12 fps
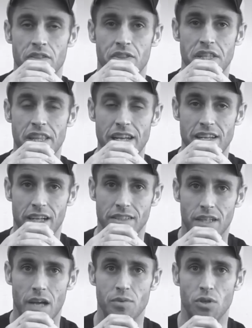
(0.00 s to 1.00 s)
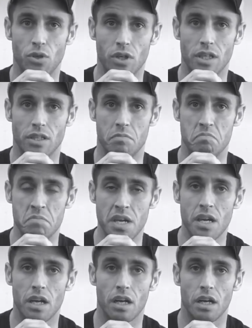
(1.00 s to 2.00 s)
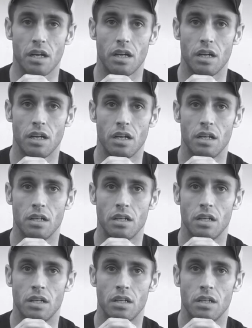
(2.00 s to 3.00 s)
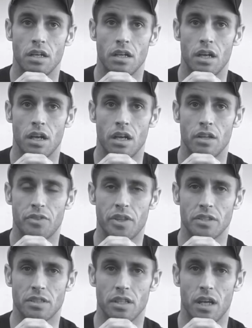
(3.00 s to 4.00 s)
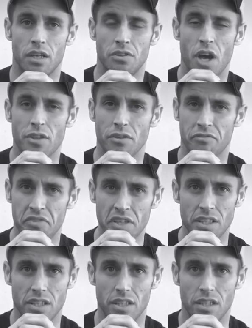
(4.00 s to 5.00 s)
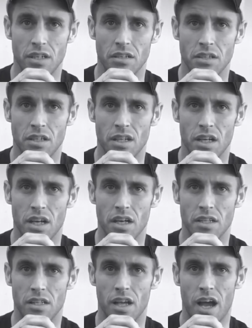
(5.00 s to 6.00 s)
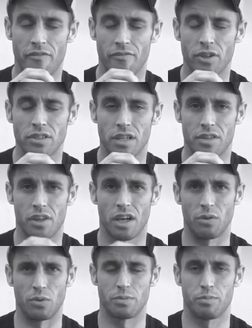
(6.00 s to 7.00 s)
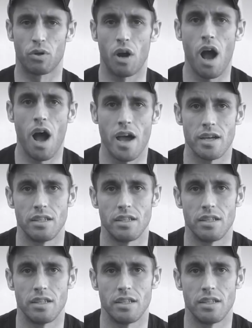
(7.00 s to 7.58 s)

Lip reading: Then that next time you look in the mirror, there's another feeling. And at first I thought it was pride.